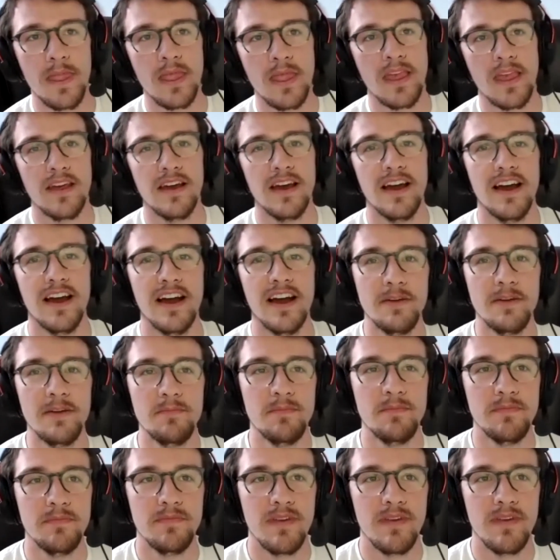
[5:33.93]

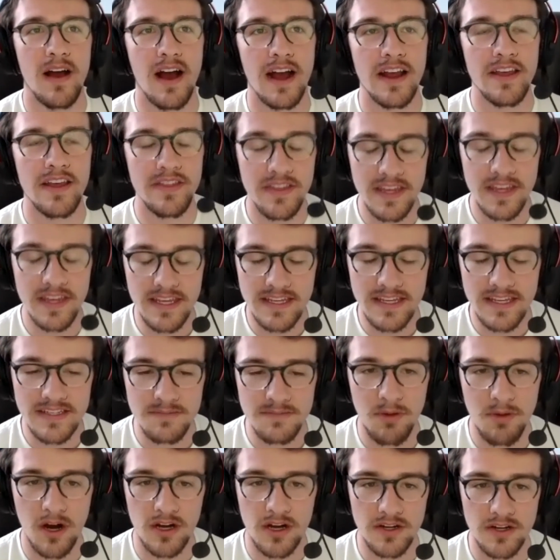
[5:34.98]
Um, I think it's
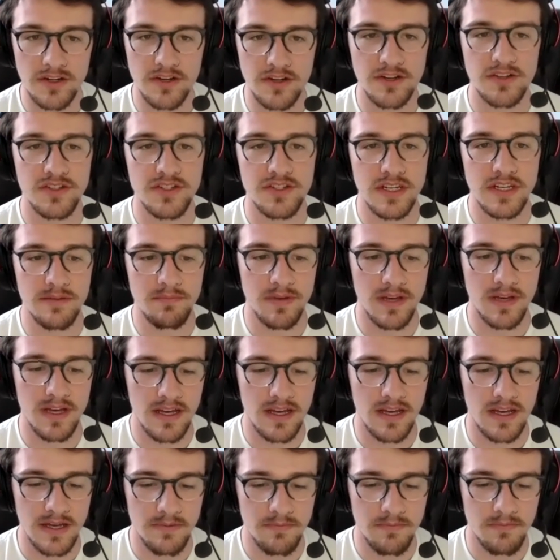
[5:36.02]
partnership.
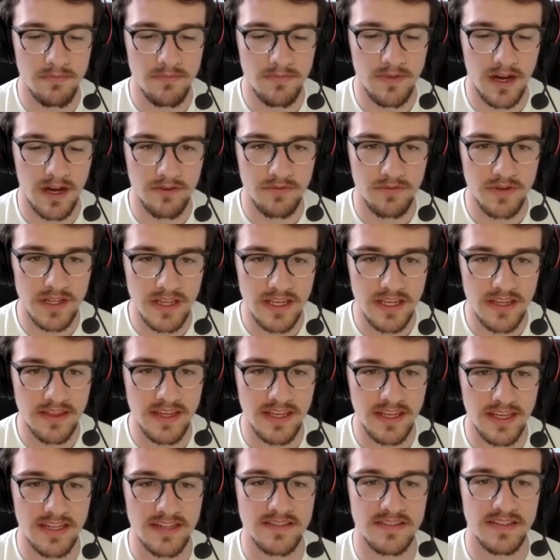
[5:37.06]
I really
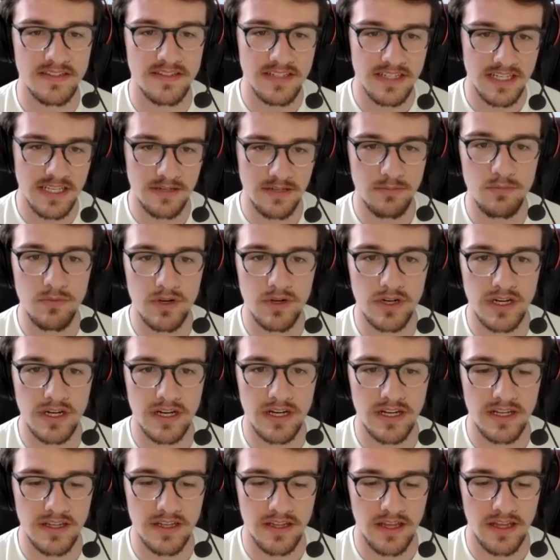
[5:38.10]
think it's the teamwork
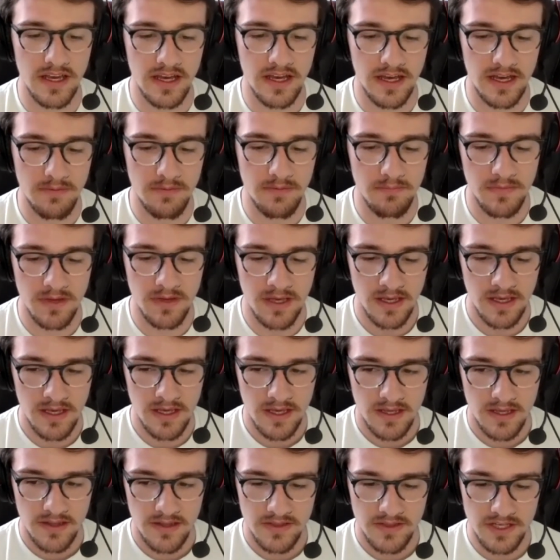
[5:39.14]

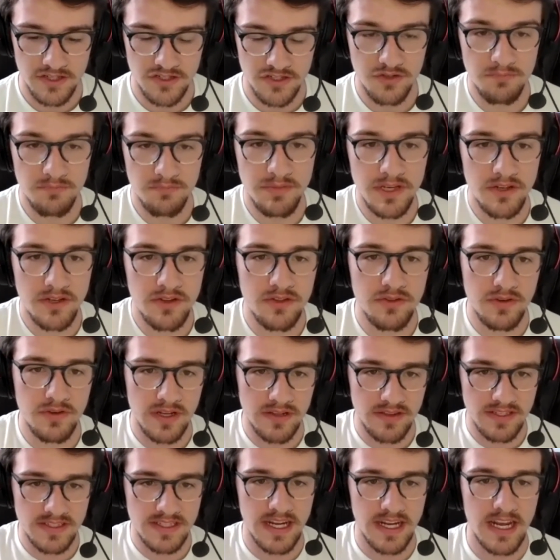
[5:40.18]
that you build throughout
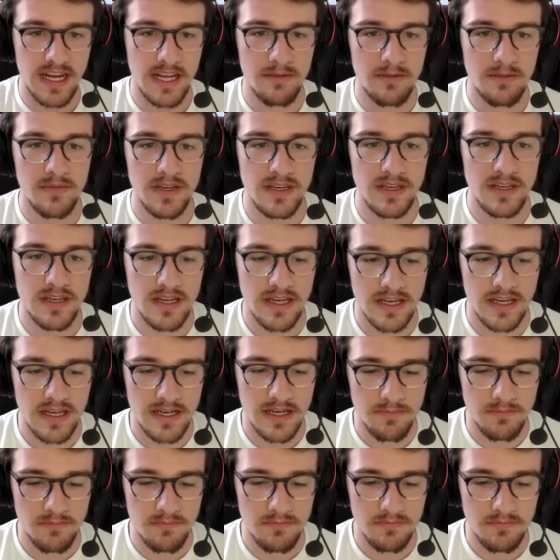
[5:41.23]
the time,
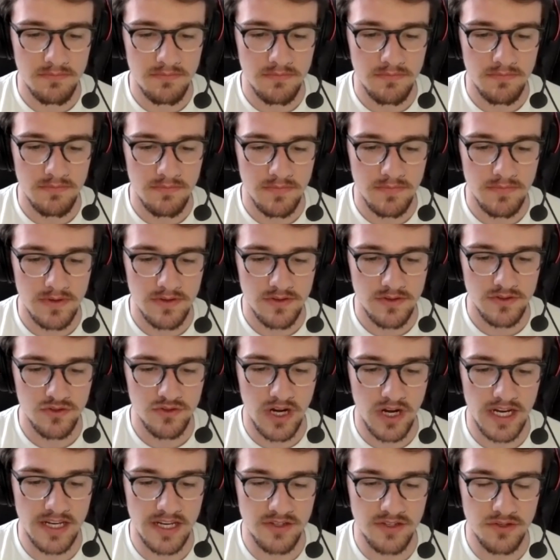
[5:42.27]

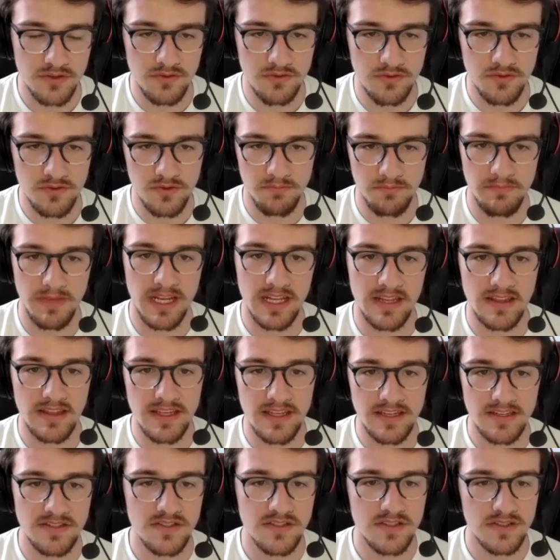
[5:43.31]
trying to make
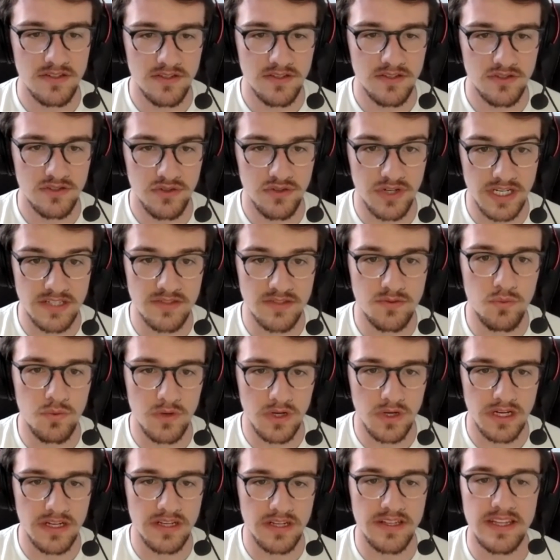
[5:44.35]
these tricks
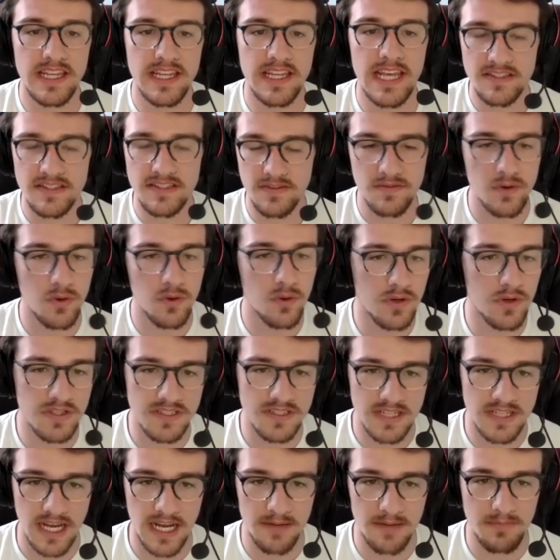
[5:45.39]
work. Yes, of course,
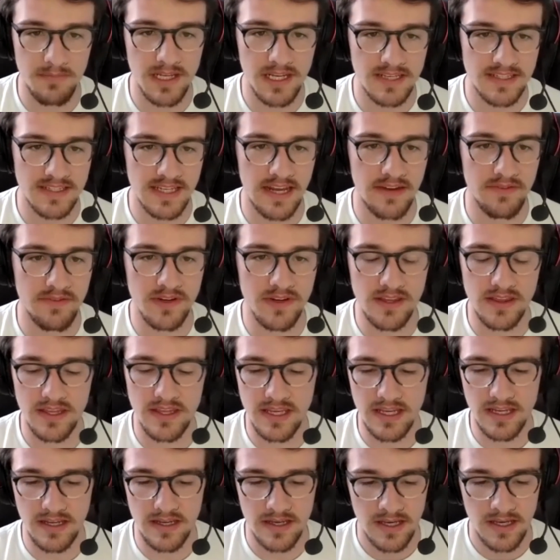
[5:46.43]
timing is
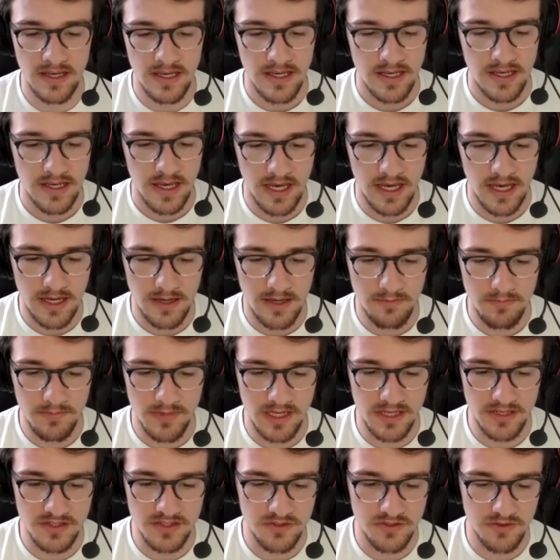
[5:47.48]
everything,
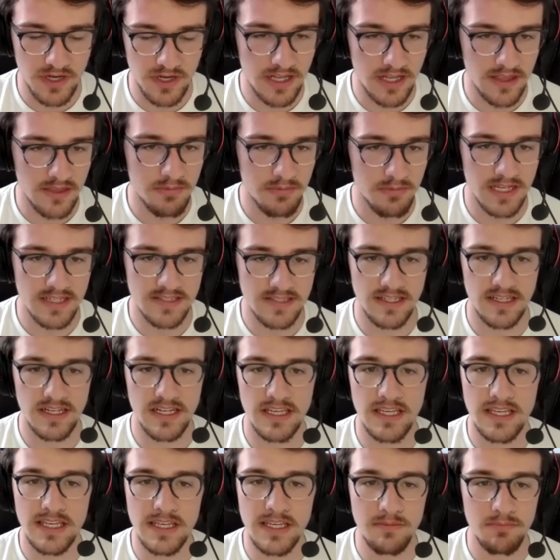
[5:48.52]
and strength plays a
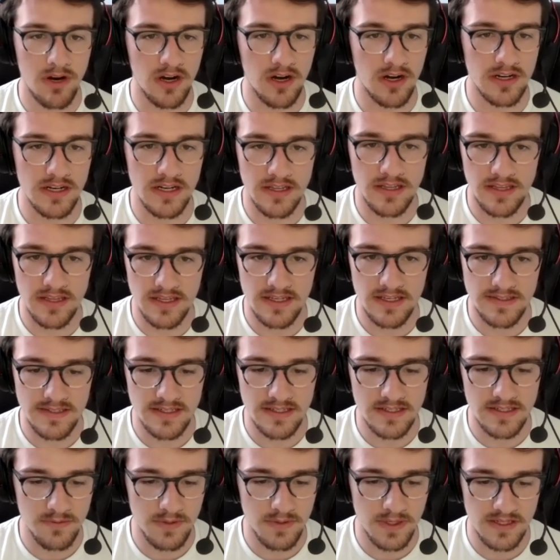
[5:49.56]
key part in this,
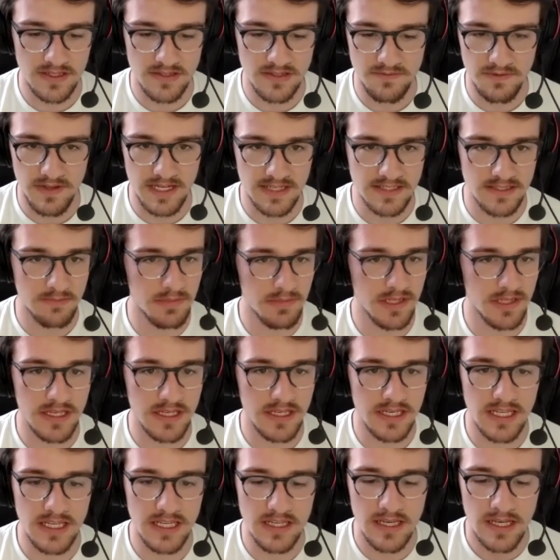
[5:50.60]
as well as
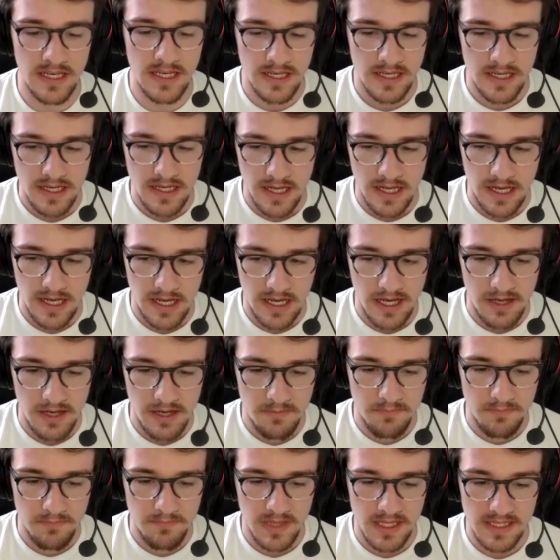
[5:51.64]
flexibility,
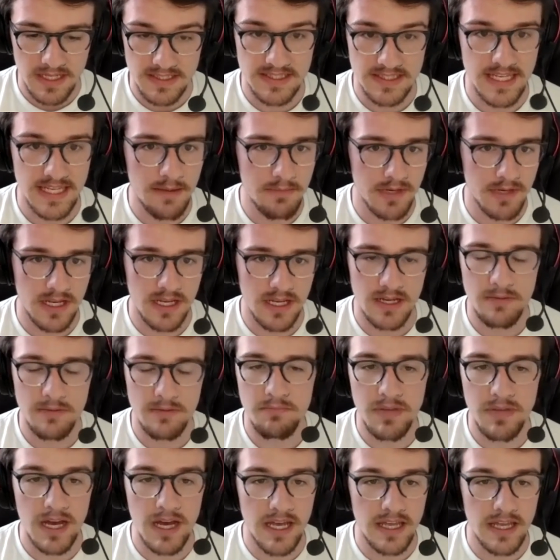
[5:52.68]
and stamina.
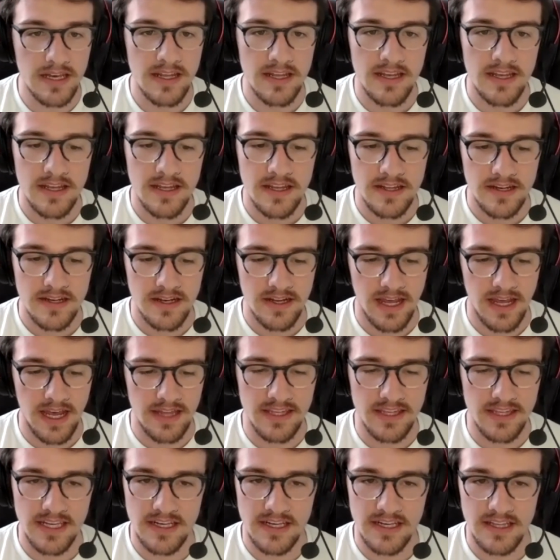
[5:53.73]
But at
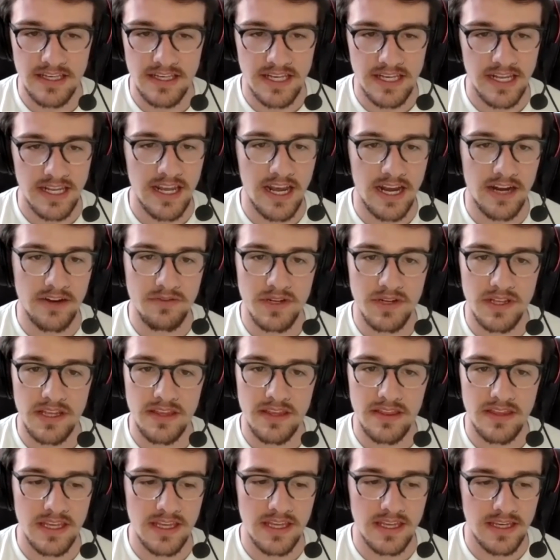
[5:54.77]
the end of the day, I really
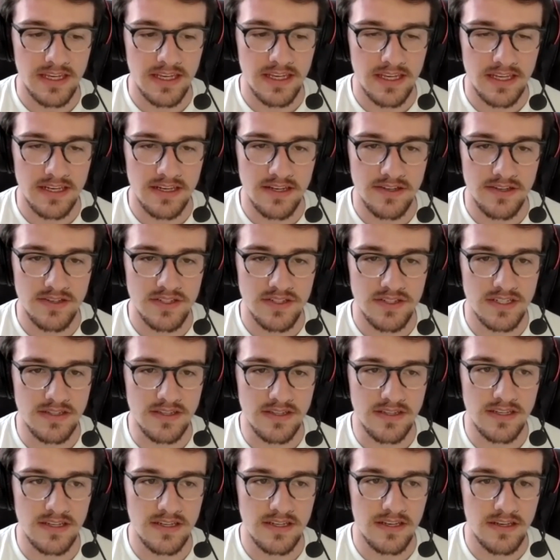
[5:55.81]
think it is just
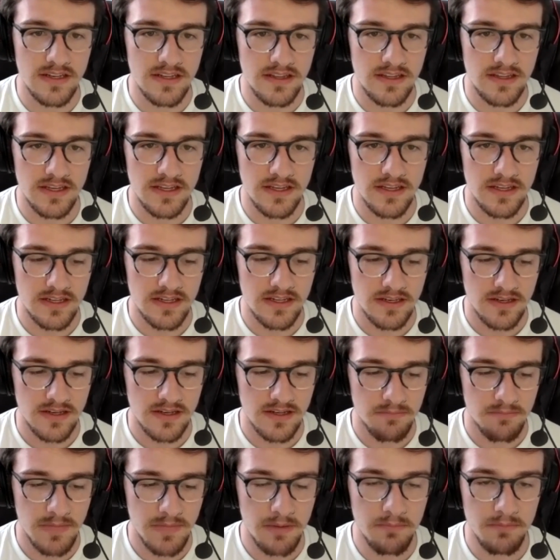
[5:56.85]
the
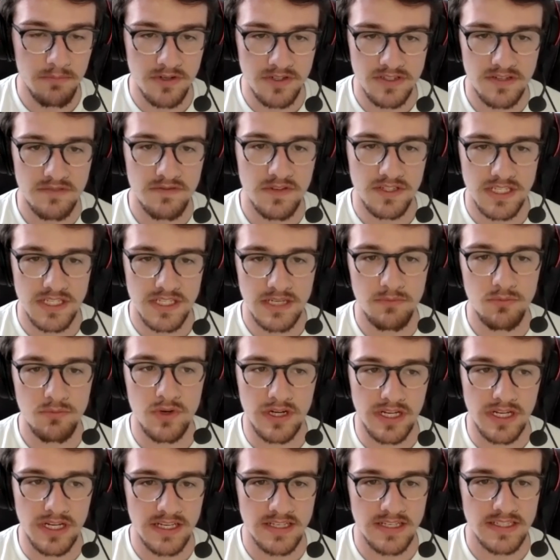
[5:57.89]
members of your team
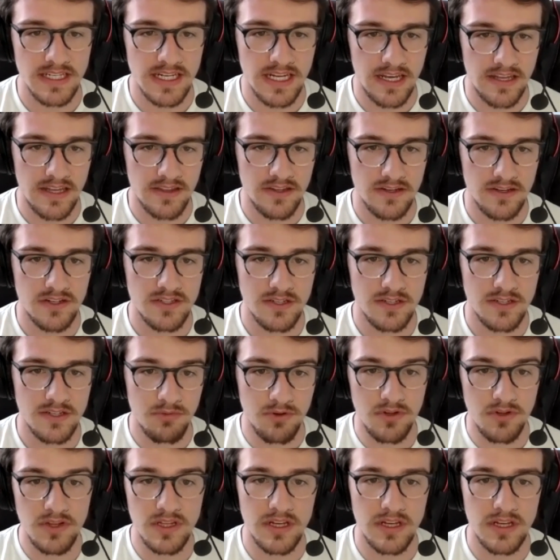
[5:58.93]
working together to
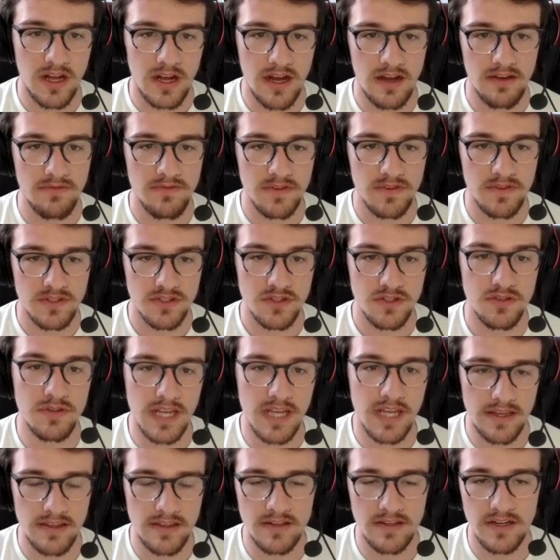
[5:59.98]
pull it off
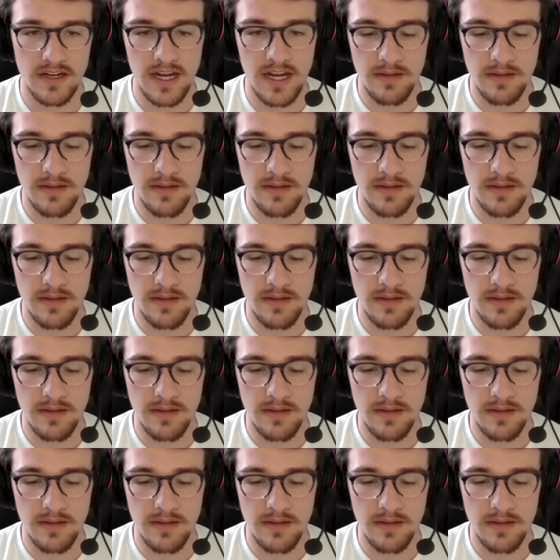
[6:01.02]
together.